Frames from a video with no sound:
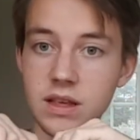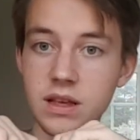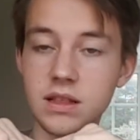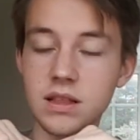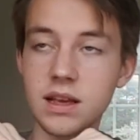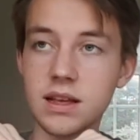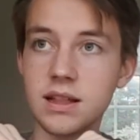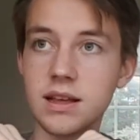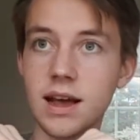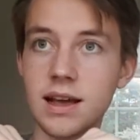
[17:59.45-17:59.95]

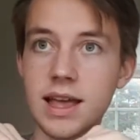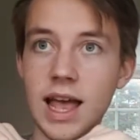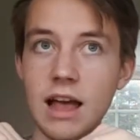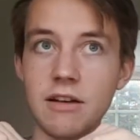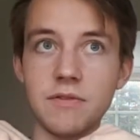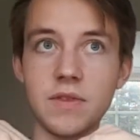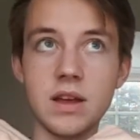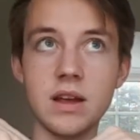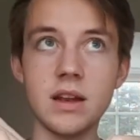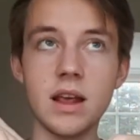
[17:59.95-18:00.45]
a
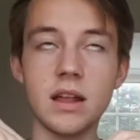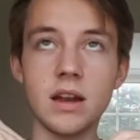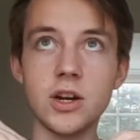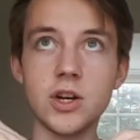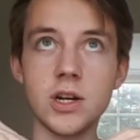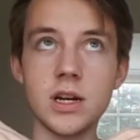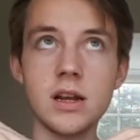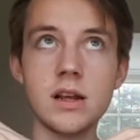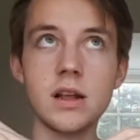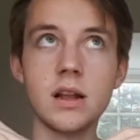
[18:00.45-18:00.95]
caffeine
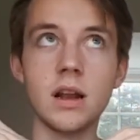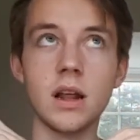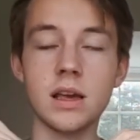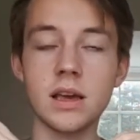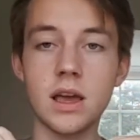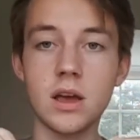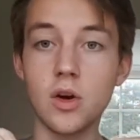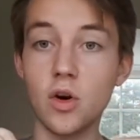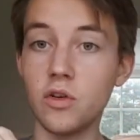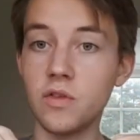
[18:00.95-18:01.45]
energy
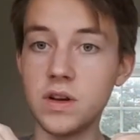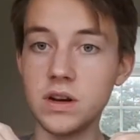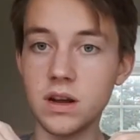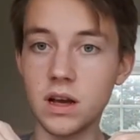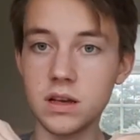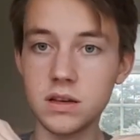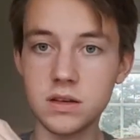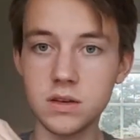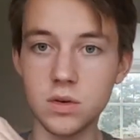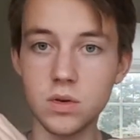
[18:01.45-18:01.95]
like coffee
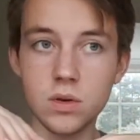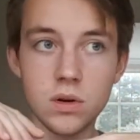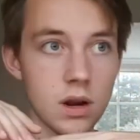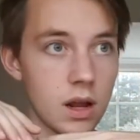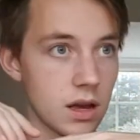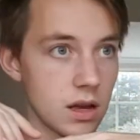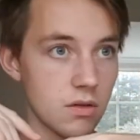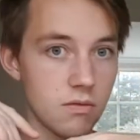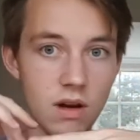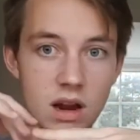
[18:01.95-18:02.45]
does, or
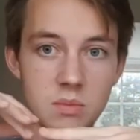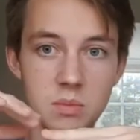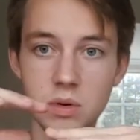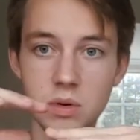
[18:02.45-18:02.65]
like Red